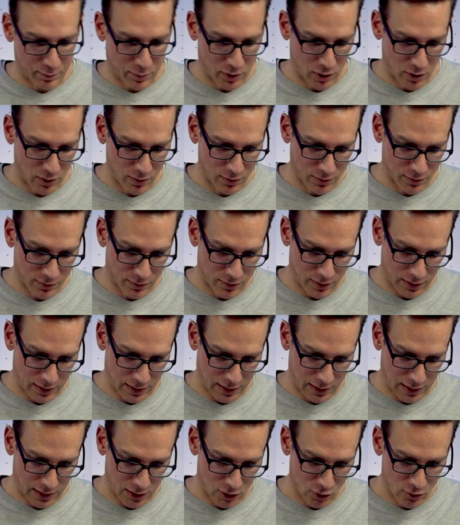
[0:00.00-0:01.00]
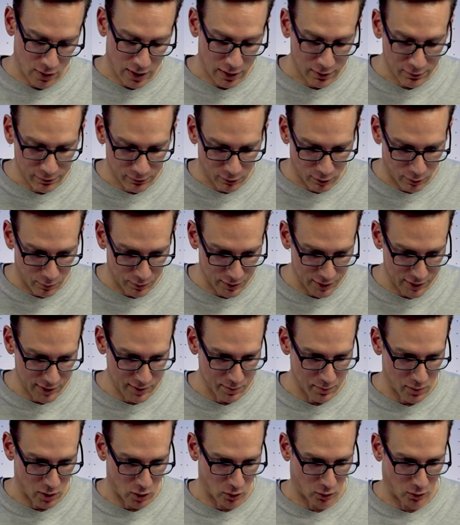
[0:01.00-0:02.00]
both the truck form of this
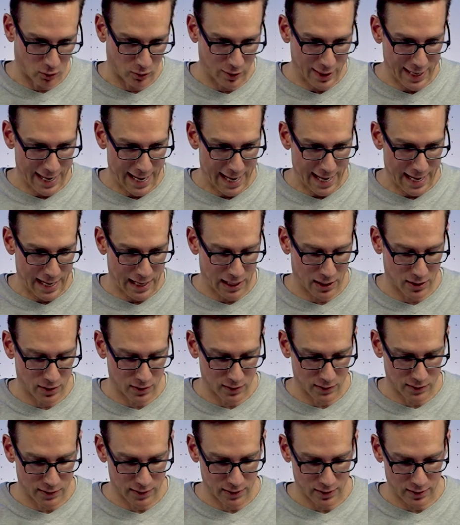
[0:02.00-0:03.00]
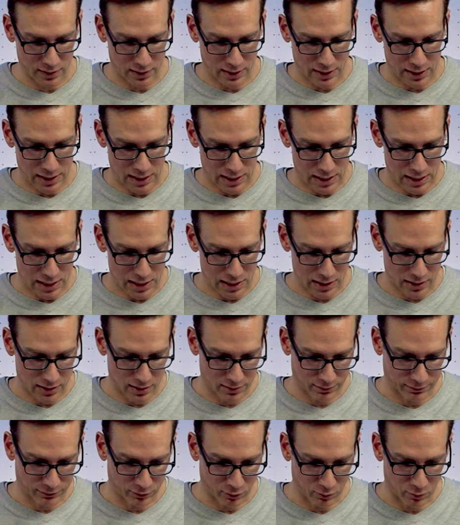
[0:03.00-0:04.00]
model and the
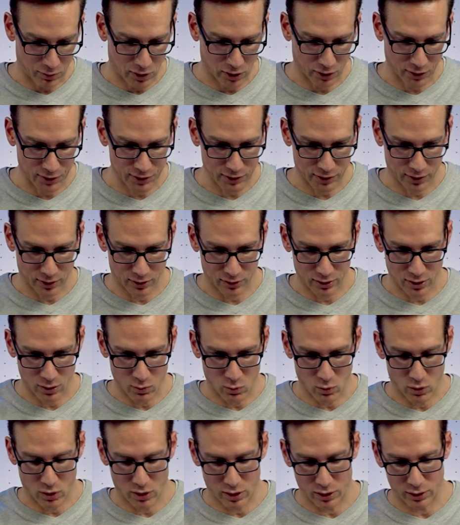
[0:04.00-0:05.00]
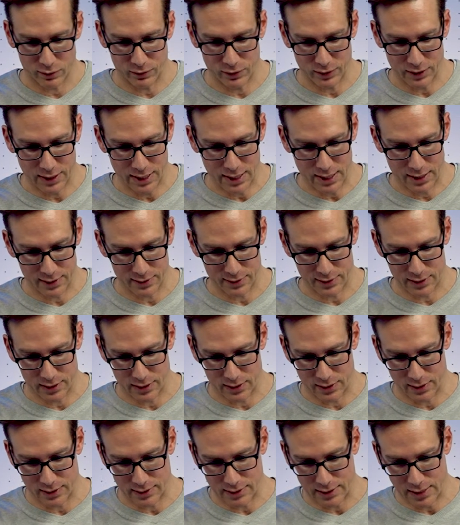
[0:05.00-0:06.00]
full model. So don't worry if you can't see
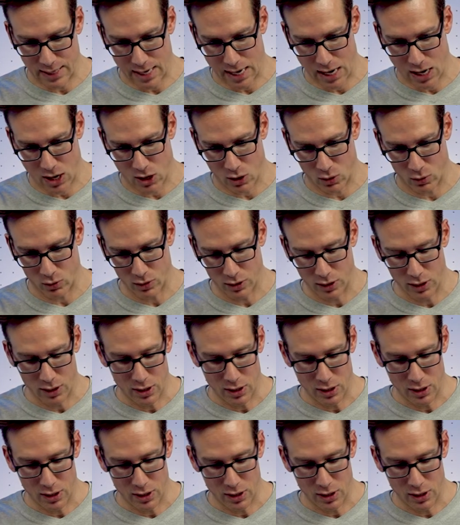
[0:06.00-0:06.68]
this now.